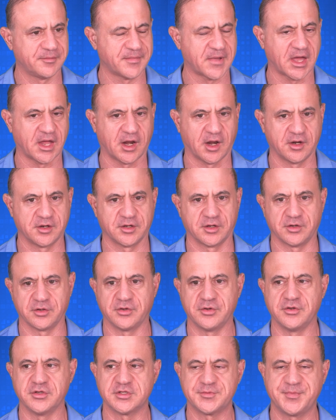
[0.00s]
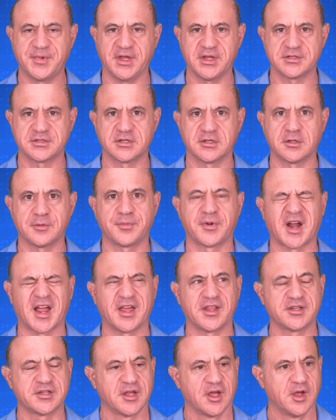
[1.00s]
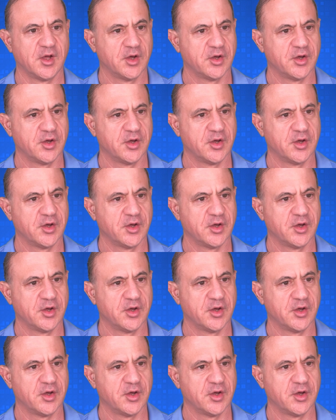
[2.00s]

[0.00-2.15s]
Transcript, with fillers: manage it? Who speaks to the press?